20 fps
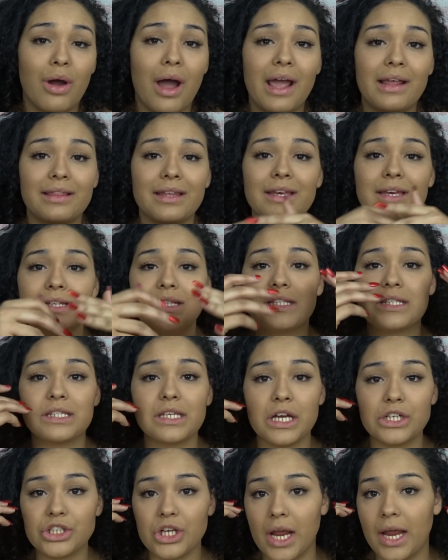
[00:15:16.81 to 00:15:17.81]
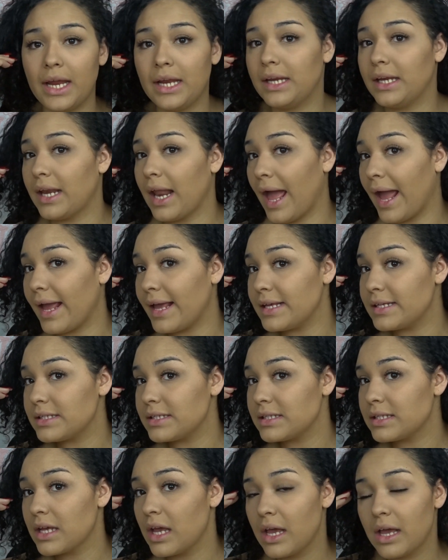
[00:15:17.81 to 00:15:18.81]
I think it's such a
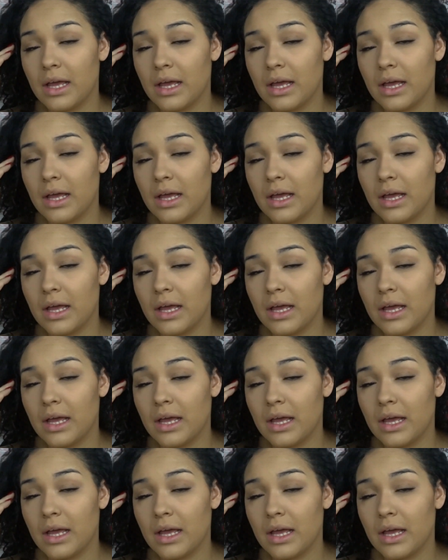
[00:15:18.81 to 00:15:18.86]
nice,